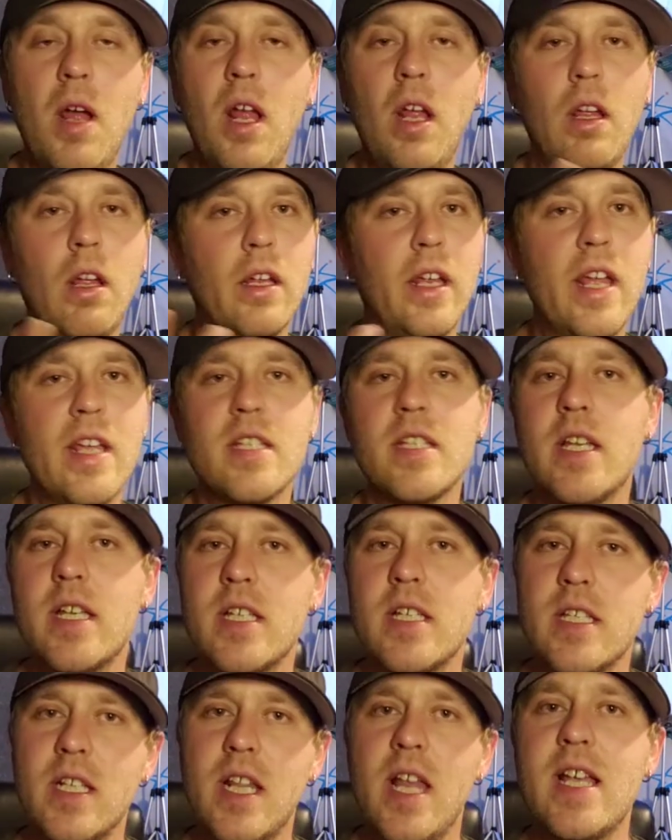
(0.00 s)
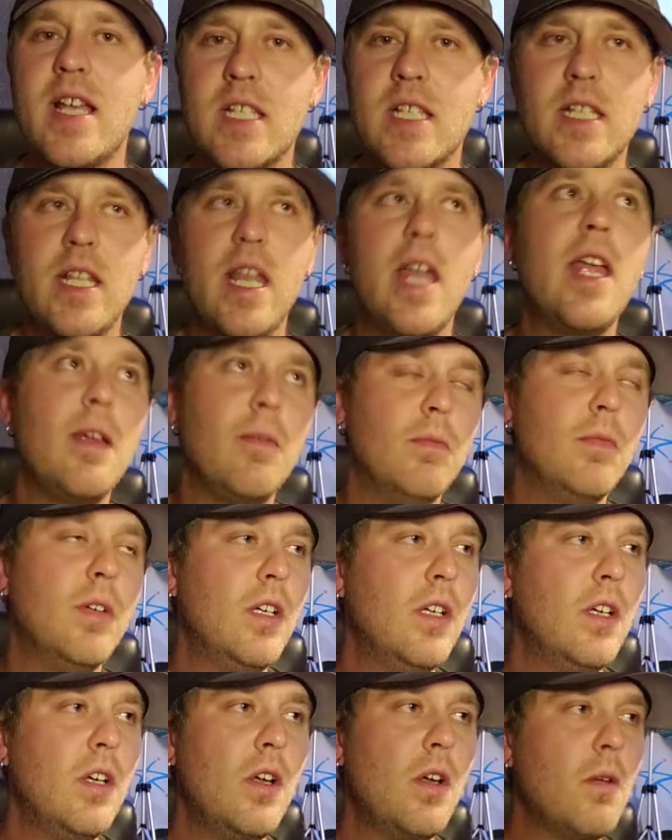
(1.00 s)
I can't say his last name,
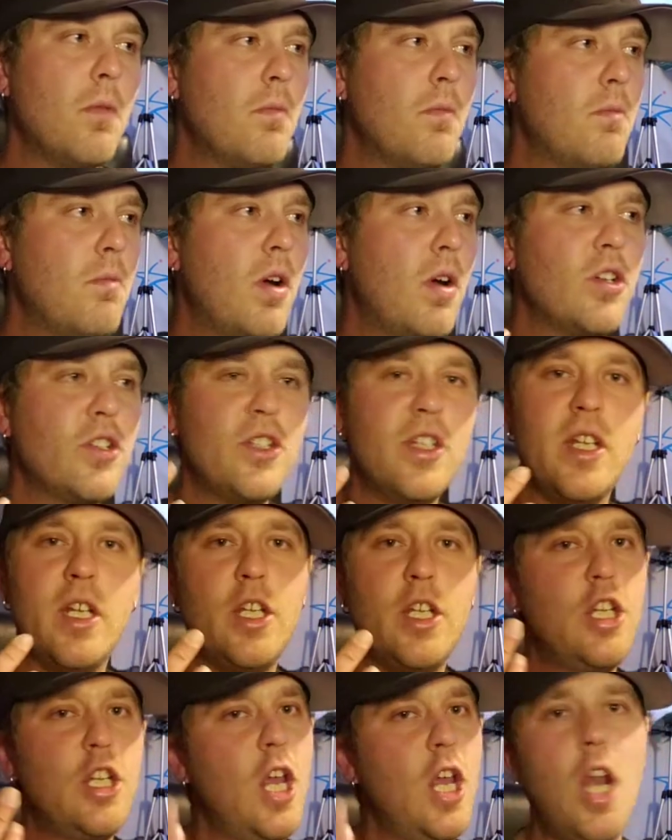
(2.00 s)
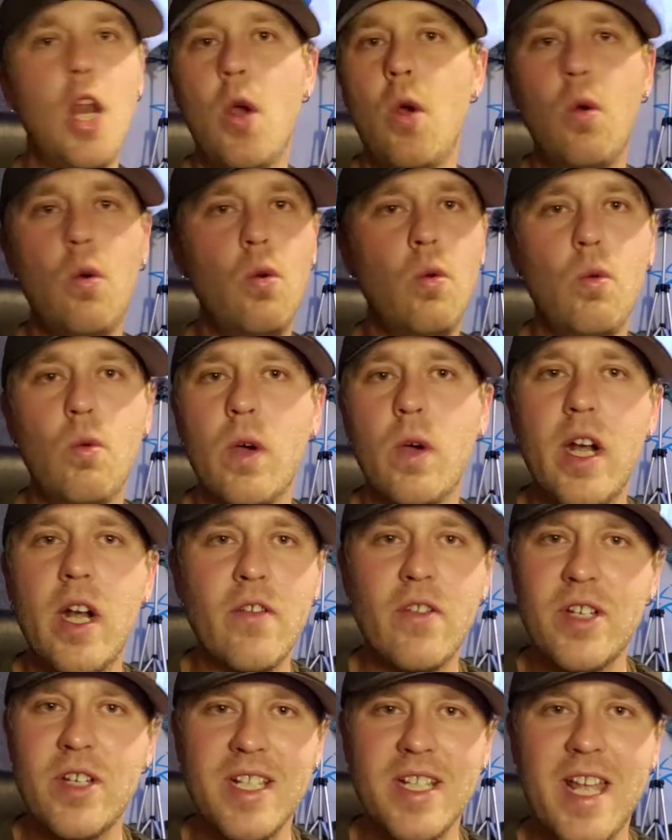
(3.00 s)
Marcicello,
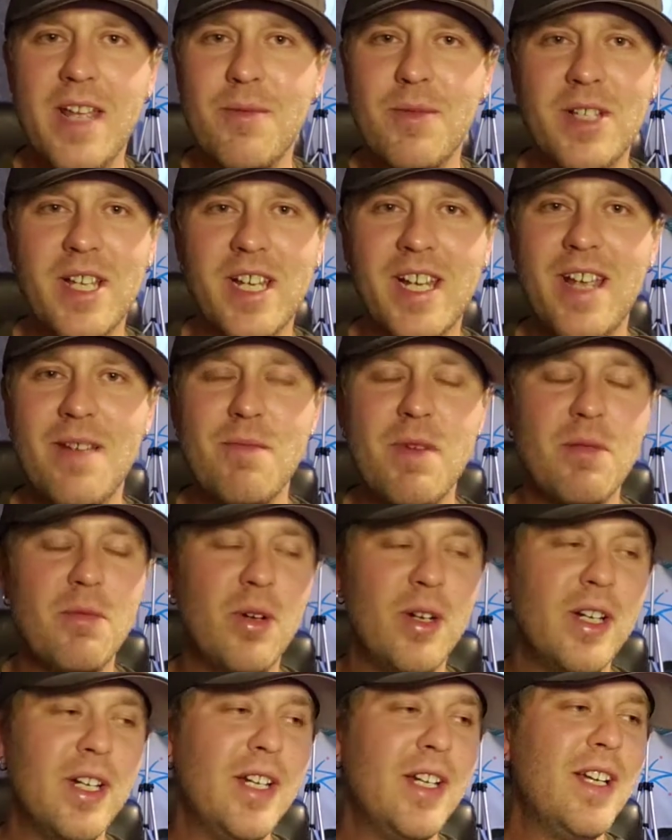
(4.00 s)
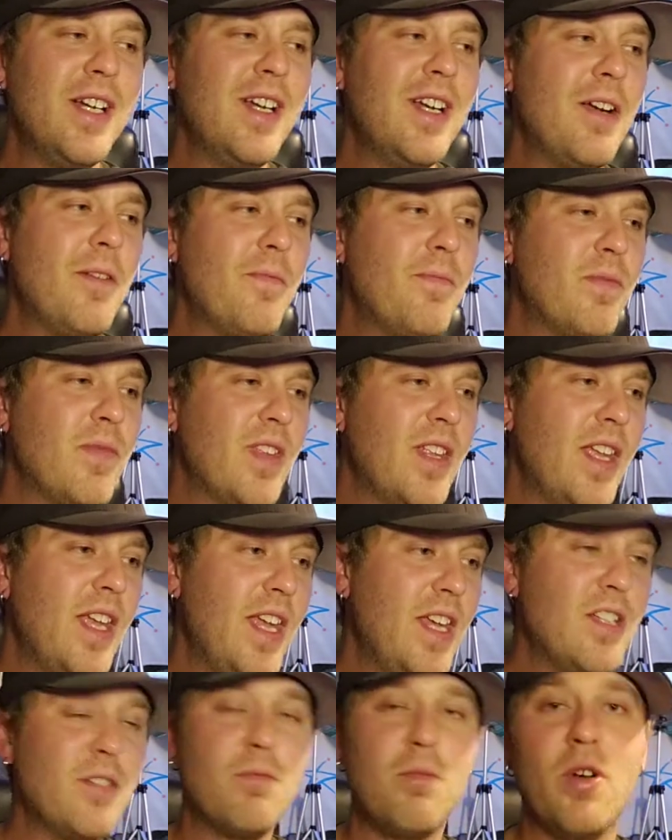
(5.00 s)
whatever his name is, I can't remember.
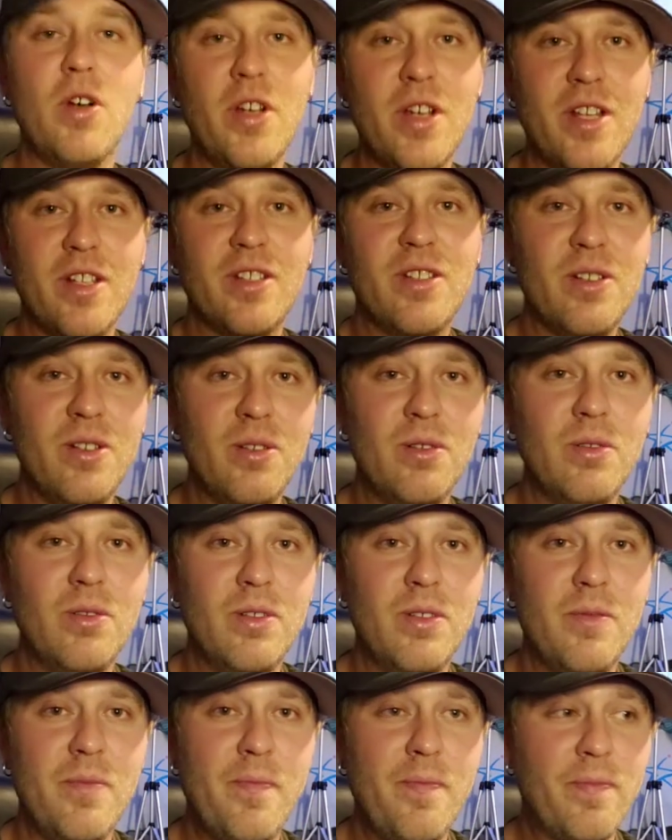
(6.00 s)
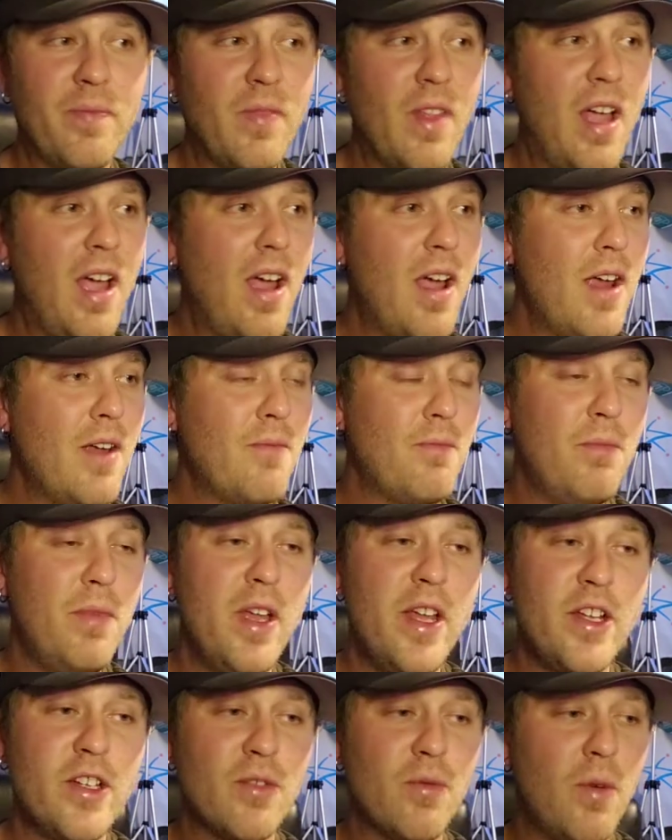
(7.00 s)
He's brilliant too. I
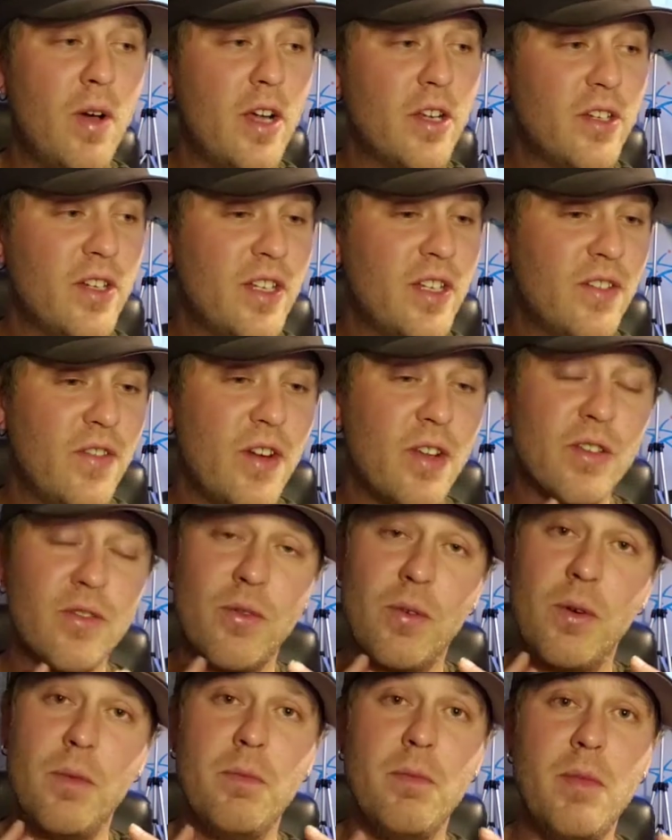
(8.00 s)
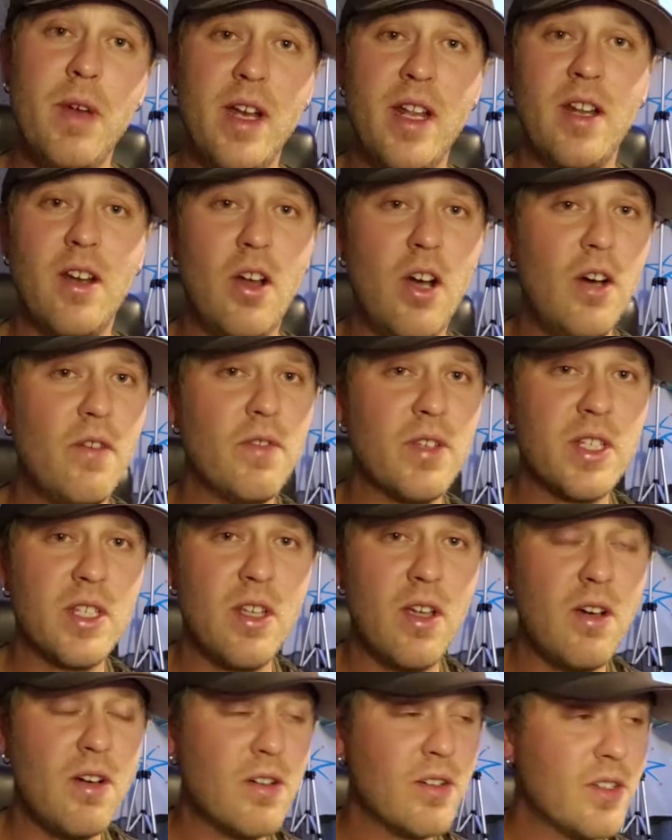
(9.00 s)
binged watched his videos for a minute, all of his
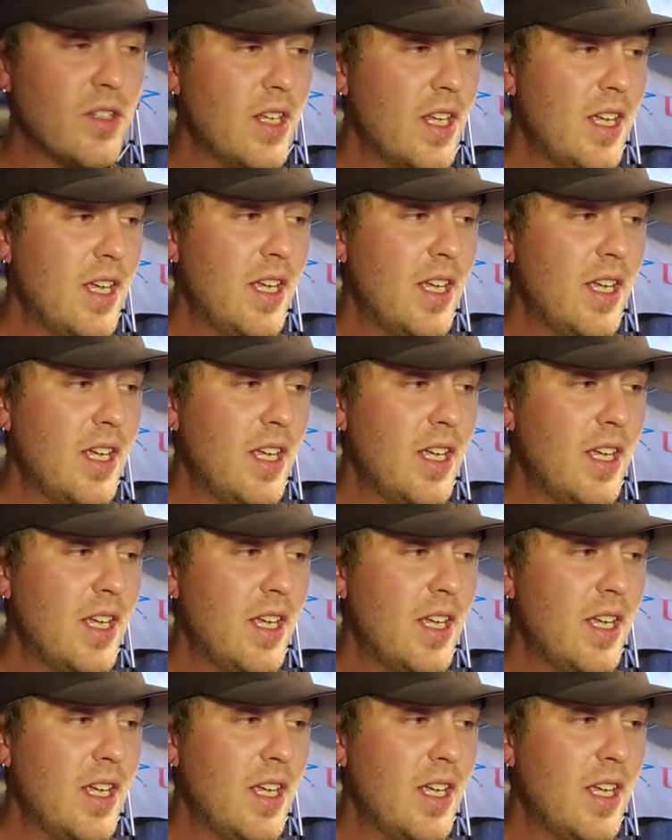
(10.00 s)
songs,